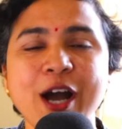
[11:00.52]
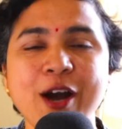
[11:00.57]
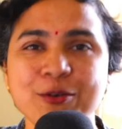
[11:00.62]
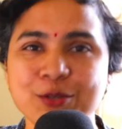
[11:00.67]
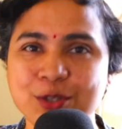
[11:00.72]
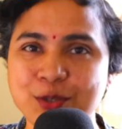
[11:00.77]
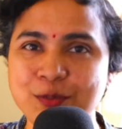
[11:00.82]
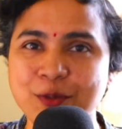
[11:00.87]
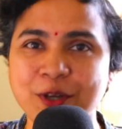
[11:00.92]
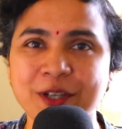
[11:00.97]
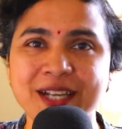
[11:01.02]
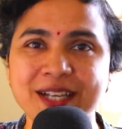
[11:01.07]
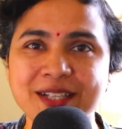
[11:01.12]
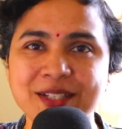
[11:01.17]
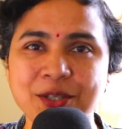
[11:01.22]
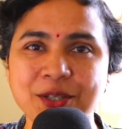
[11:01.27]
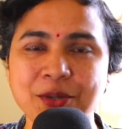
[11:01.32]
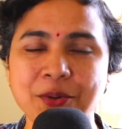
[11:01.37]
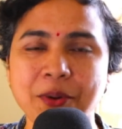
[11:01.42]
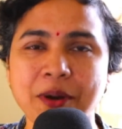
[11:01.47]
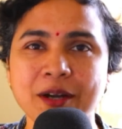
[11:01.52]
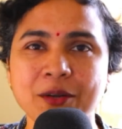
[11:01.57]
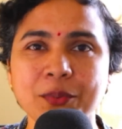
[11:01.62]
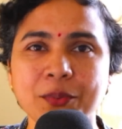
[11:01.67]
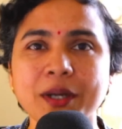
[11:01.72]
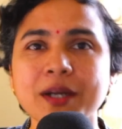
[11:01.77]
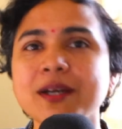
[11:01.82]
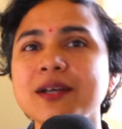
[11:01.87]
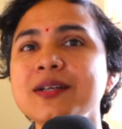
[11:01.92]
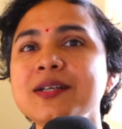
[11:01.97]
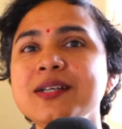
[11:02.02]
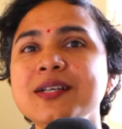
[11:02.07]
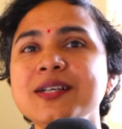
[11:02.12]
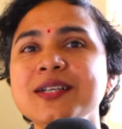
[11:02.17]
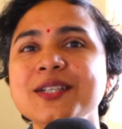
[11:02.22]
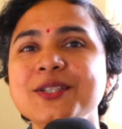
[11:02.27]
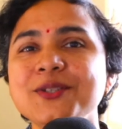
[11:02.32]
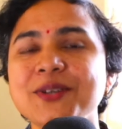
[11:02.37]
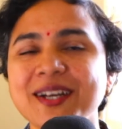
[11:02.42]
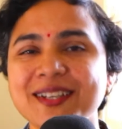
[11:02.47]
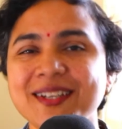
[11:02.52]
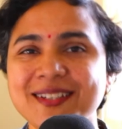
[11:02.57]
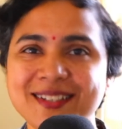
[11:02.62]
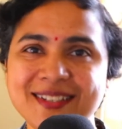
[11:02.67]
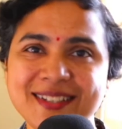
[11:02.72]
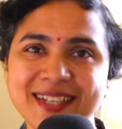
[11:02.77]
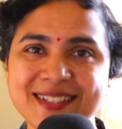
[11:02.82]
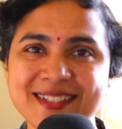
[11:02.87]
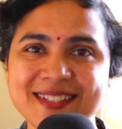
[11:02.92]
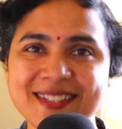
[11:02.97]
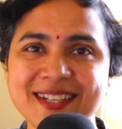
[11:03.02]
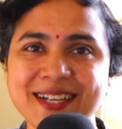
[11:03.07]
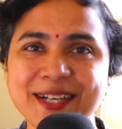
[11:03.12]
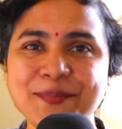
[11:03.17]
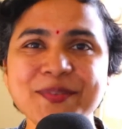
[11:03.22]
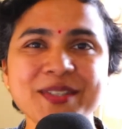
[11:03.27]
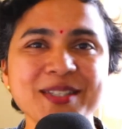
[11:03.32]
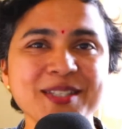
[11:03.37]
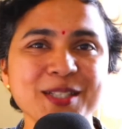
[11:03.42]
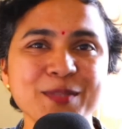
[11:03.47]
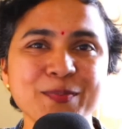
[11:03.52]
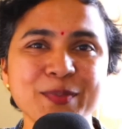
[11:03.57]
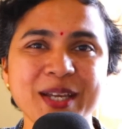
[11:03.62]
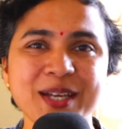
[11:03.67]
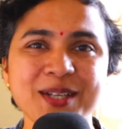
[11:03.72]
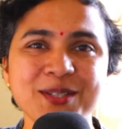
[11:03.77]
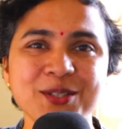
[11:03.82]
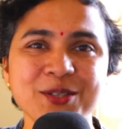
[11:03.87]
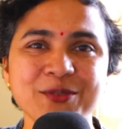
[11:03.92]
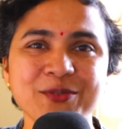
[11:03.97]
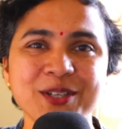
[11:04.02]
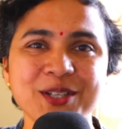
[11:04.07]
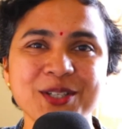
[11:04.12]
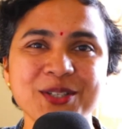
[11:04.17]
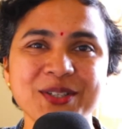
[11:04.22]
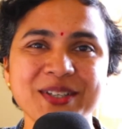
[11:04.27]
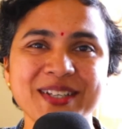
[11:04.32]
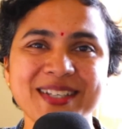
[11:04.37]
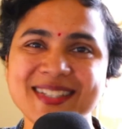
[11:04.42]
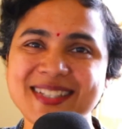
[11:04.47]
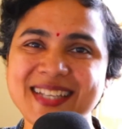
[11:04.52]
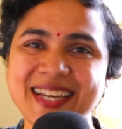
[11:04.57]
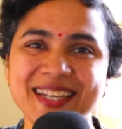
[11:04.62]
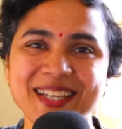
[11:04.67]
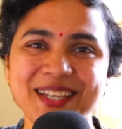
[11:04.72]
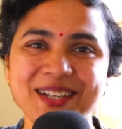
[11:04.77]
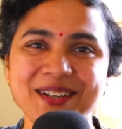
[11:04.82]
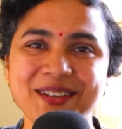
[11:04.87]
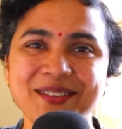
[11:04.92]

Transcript: to monetize your artwork. So until next time, this is Priya Sophia Jogi signing off.